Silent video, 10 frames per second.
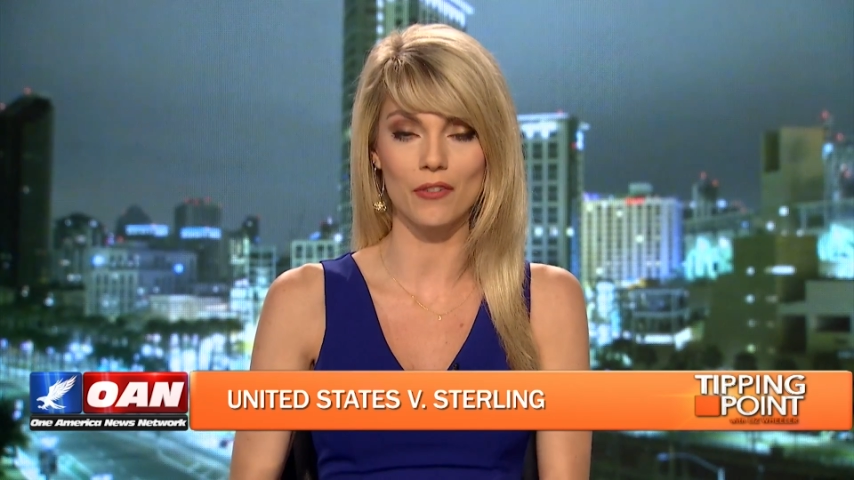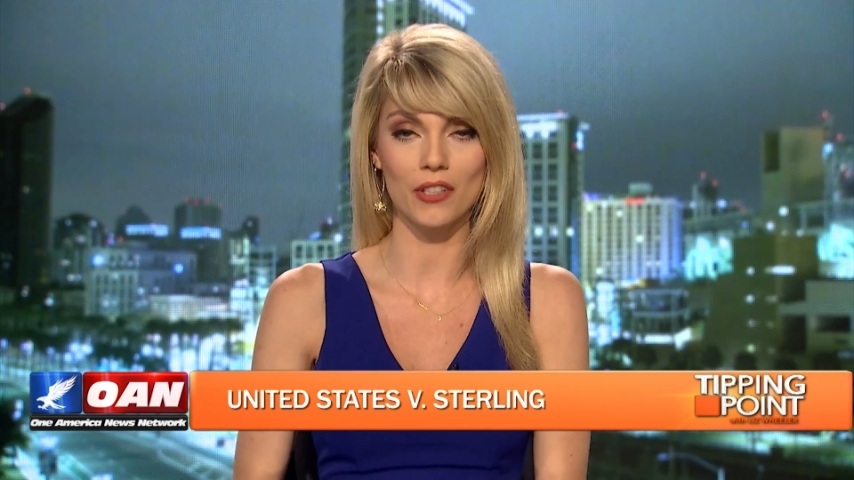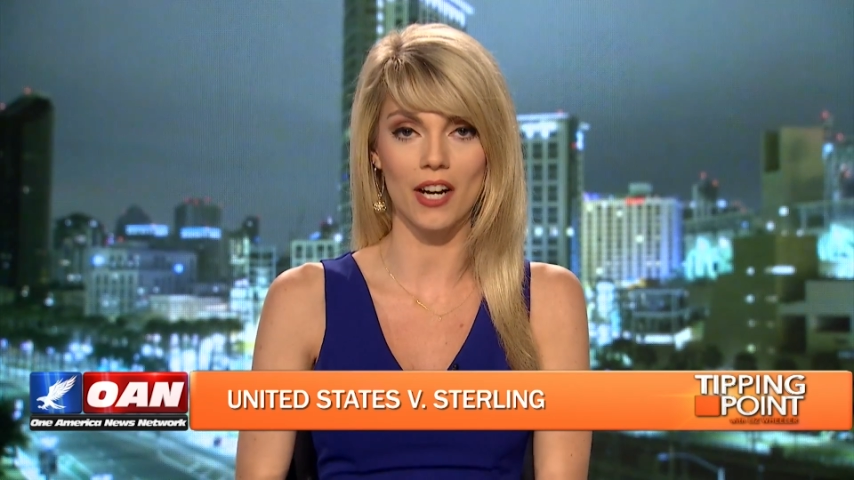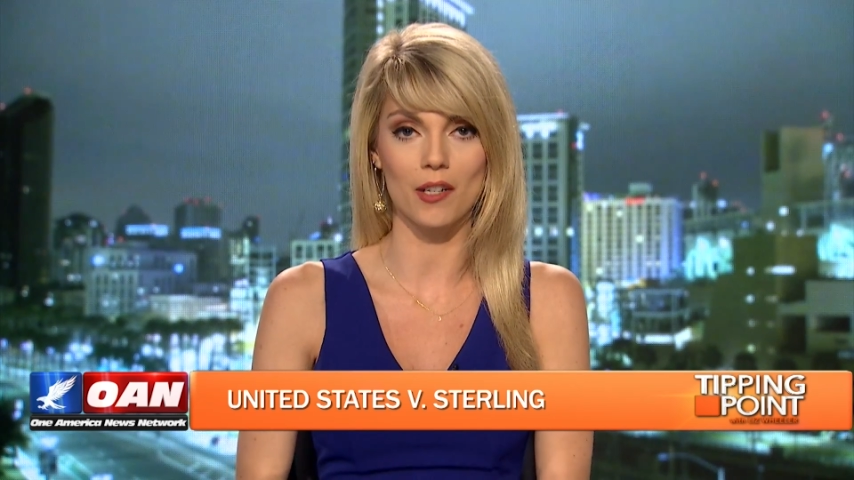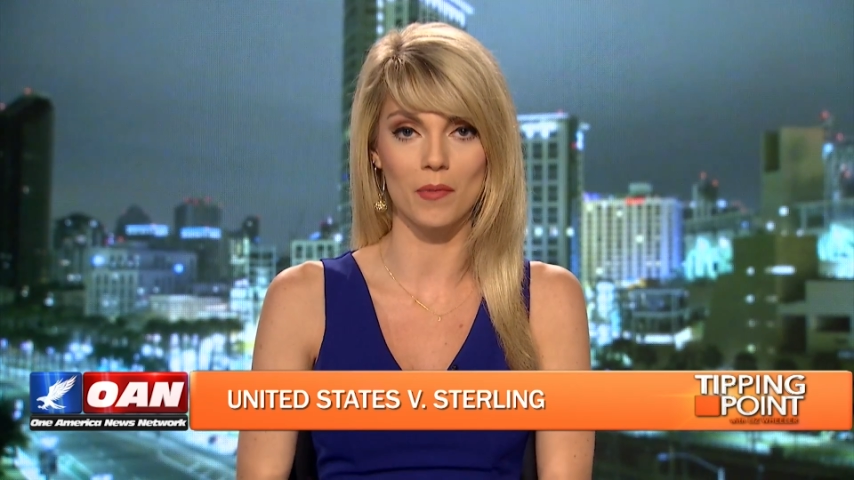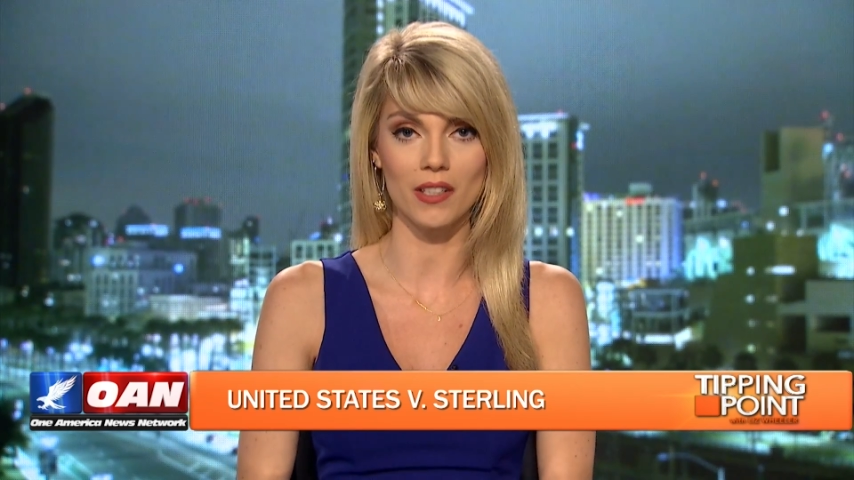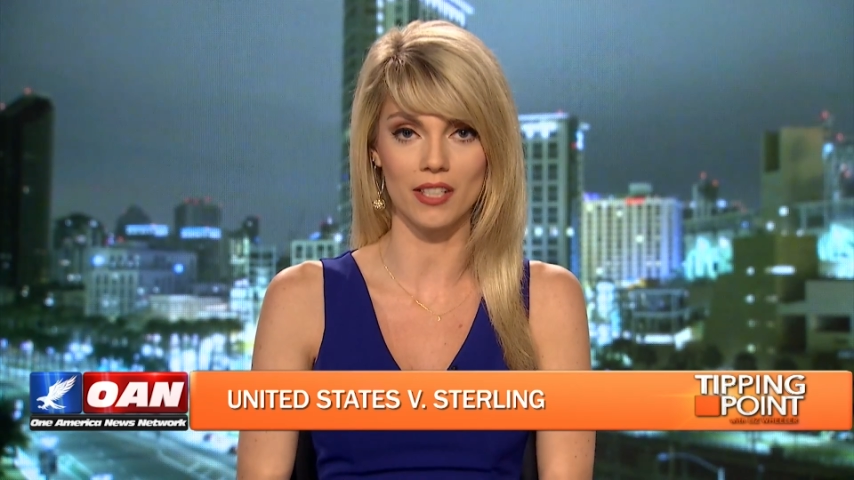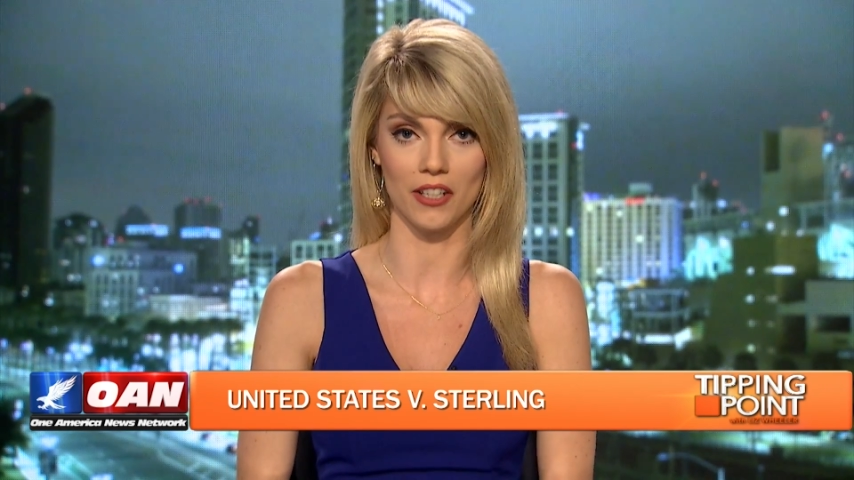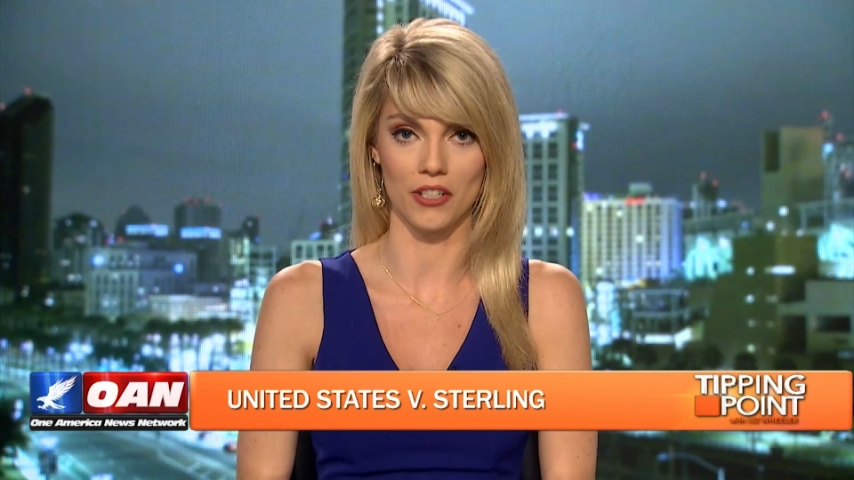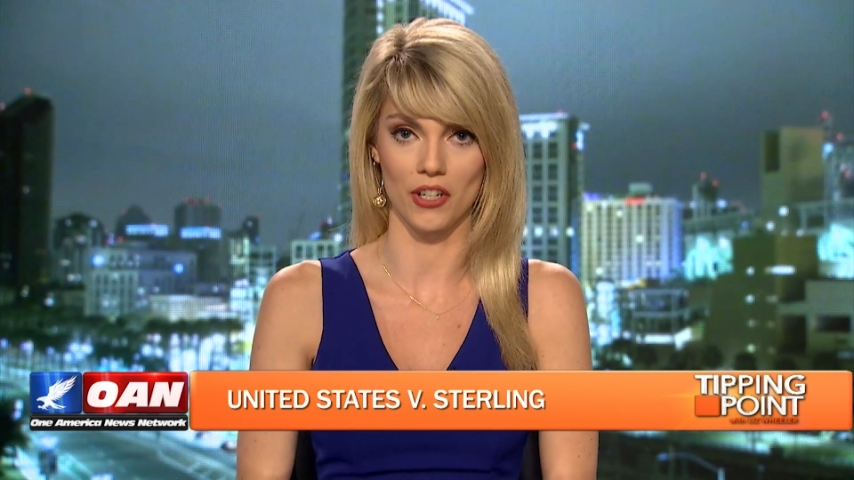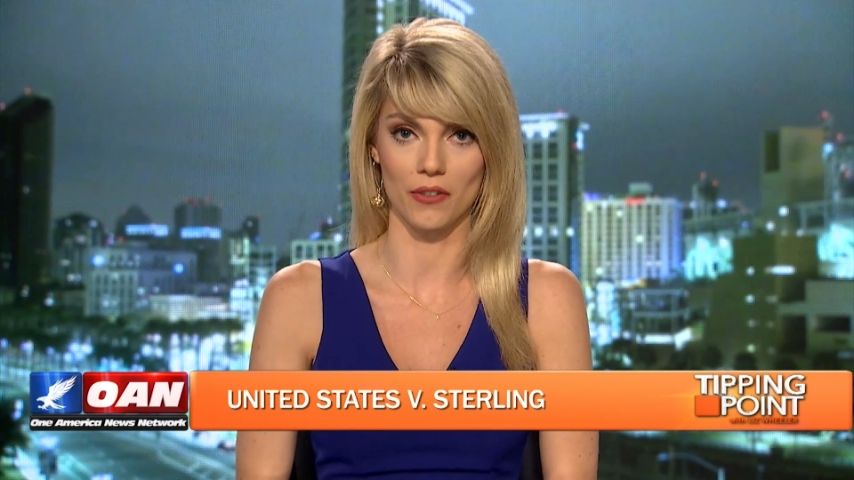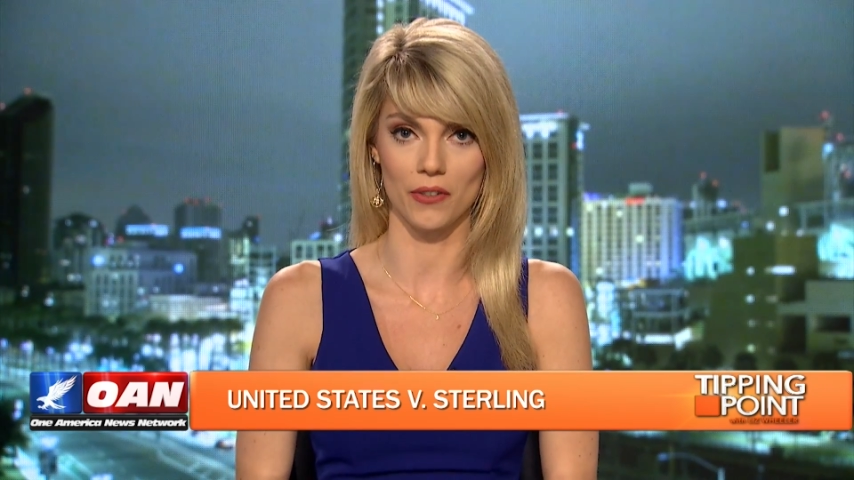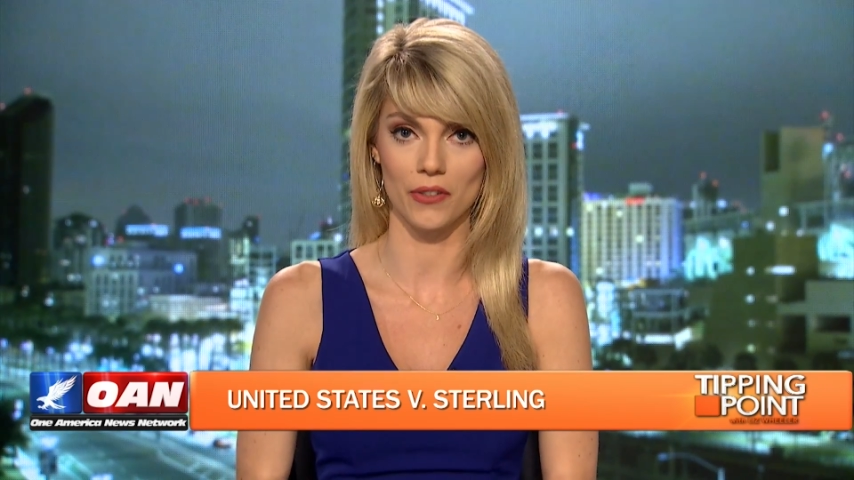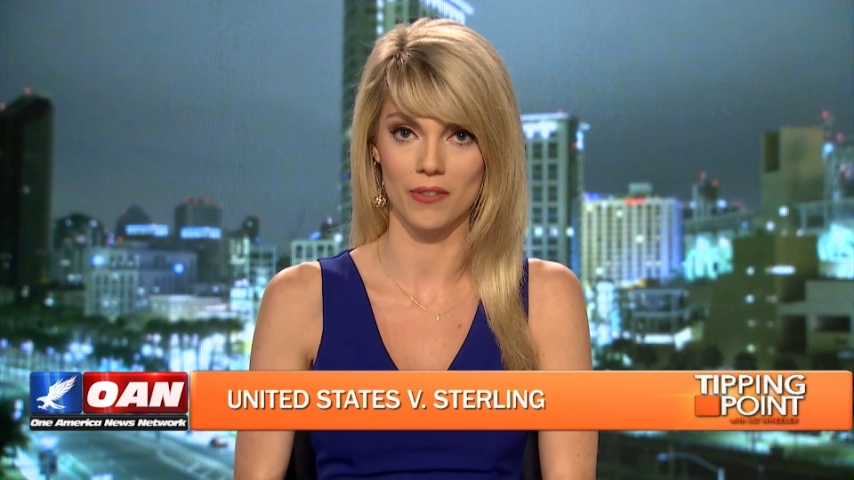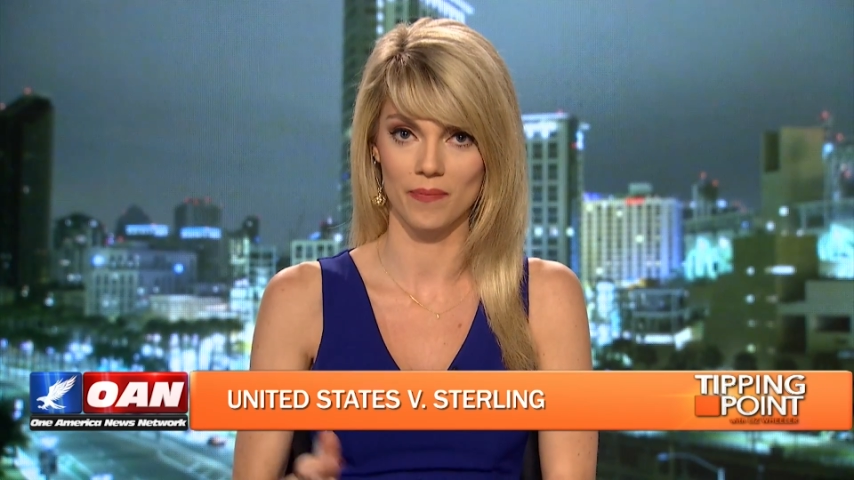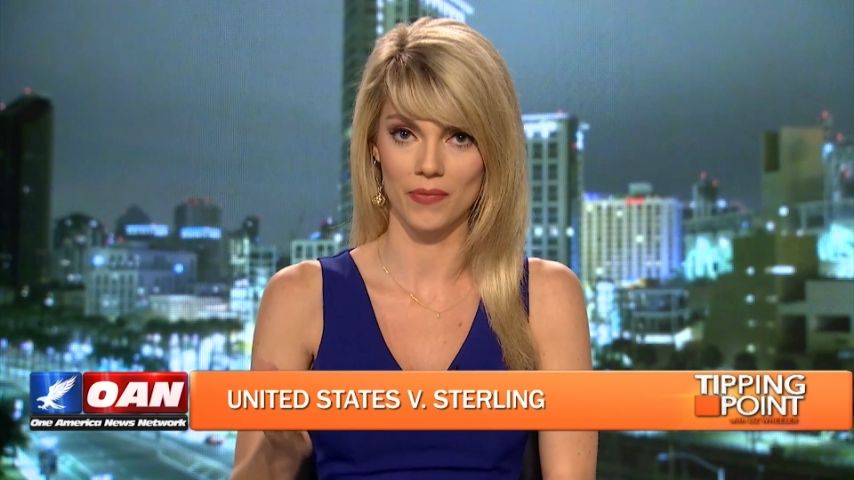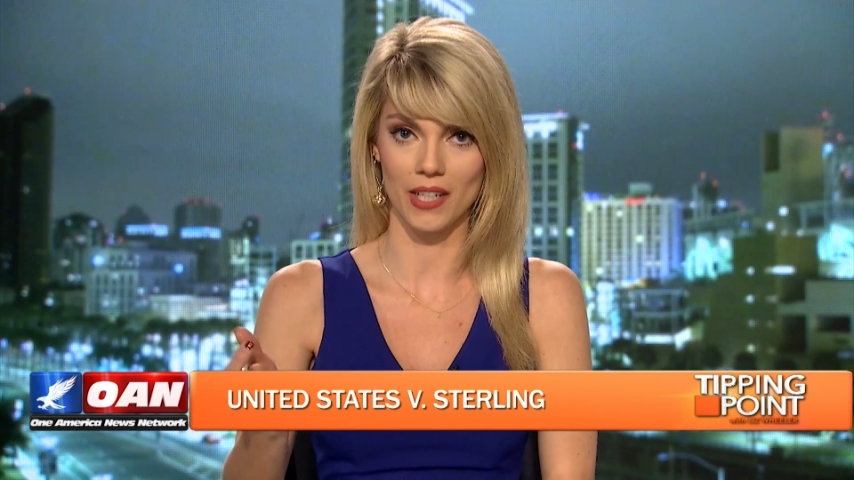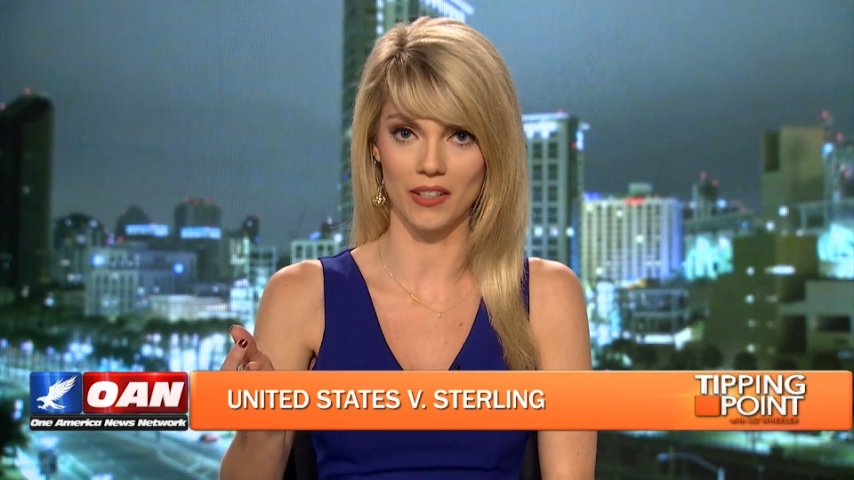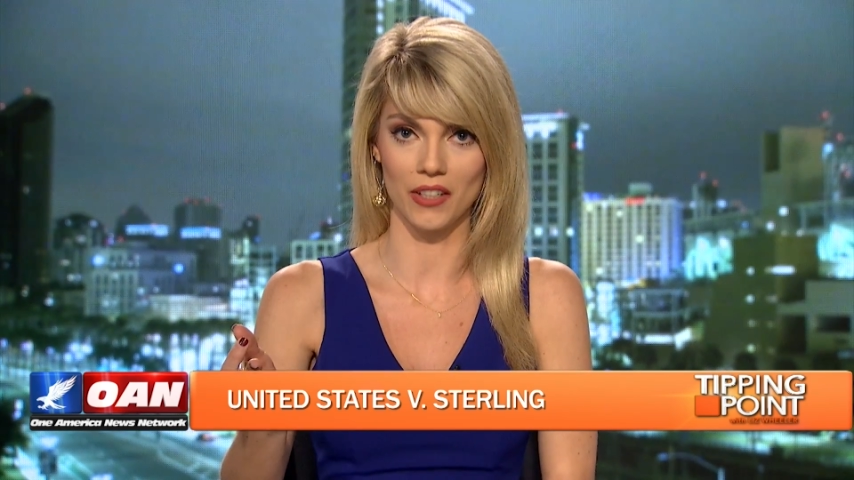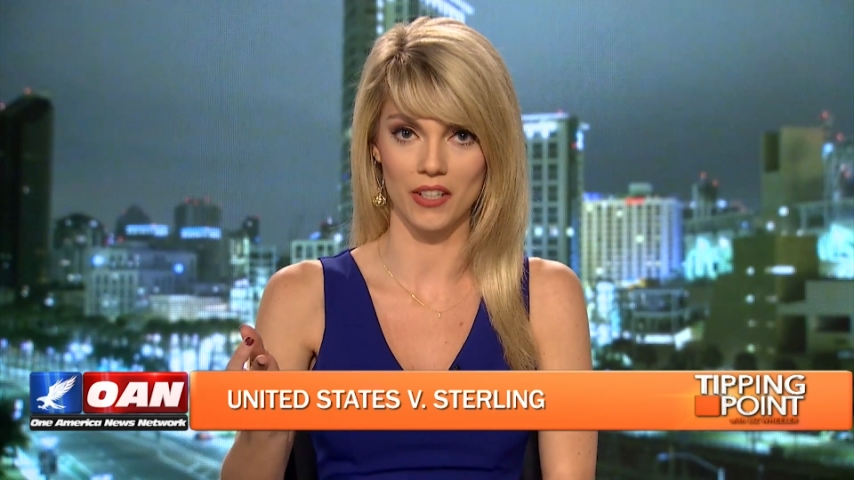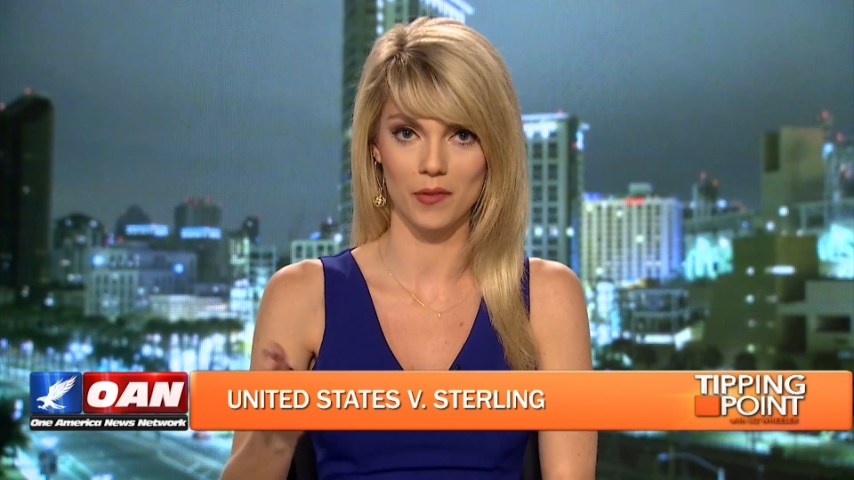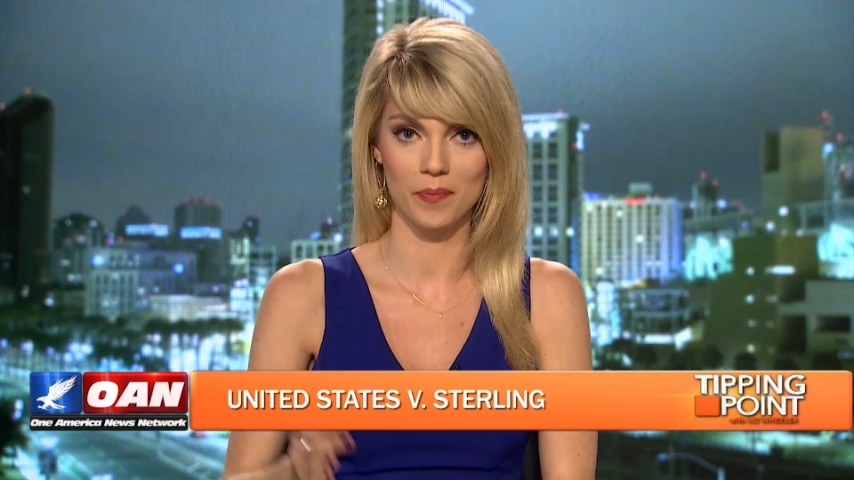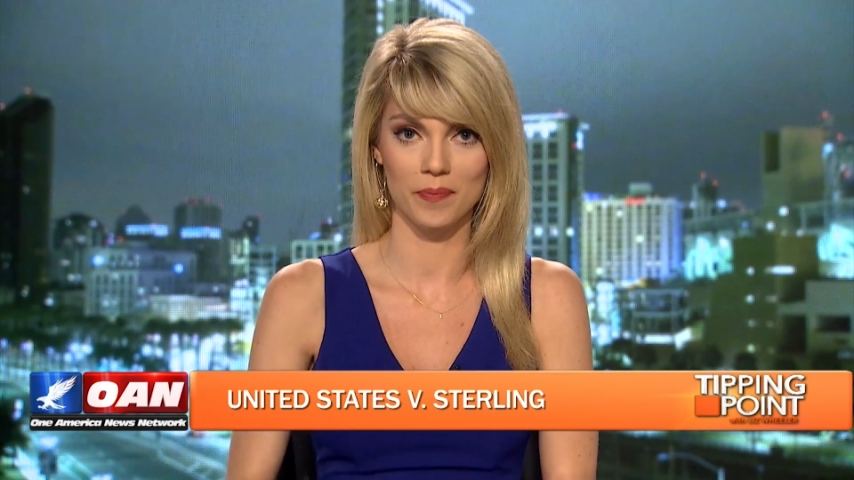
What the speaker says: retired military generals. Take a look.